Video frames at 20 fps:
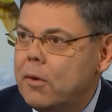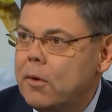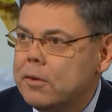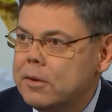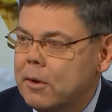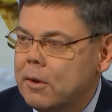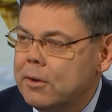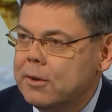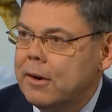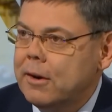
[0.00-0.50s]
On
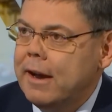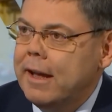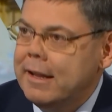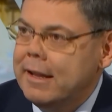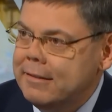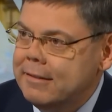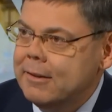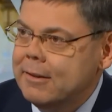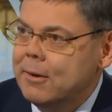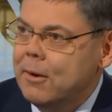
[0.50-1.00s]
the other
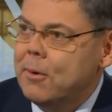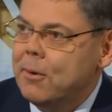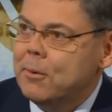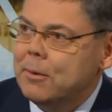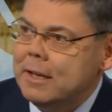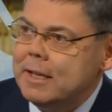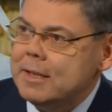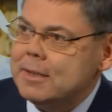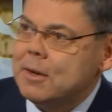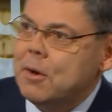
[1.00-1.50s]
hand, you know,
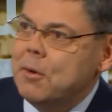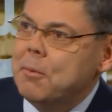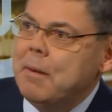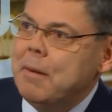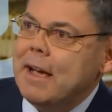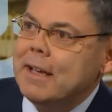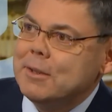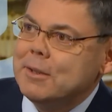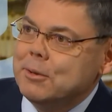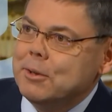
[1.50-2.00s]
let's go
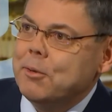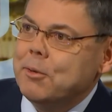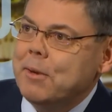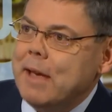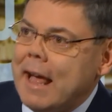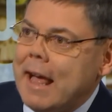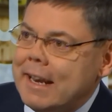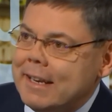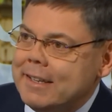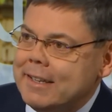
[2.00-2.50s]
back to the
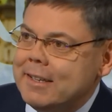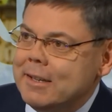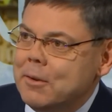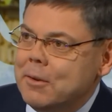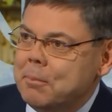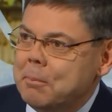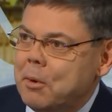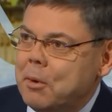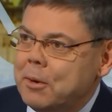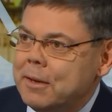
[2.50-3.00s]
reality
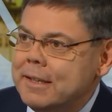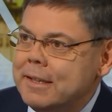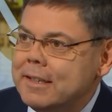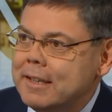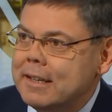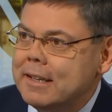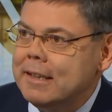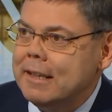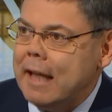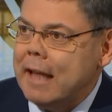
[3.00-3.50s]
on
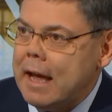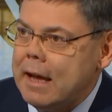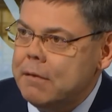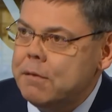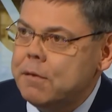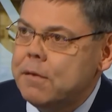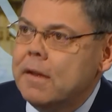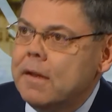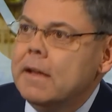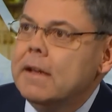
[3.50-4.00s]
political
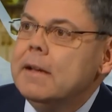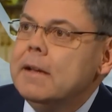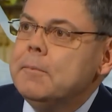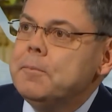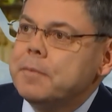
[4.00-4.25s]
life.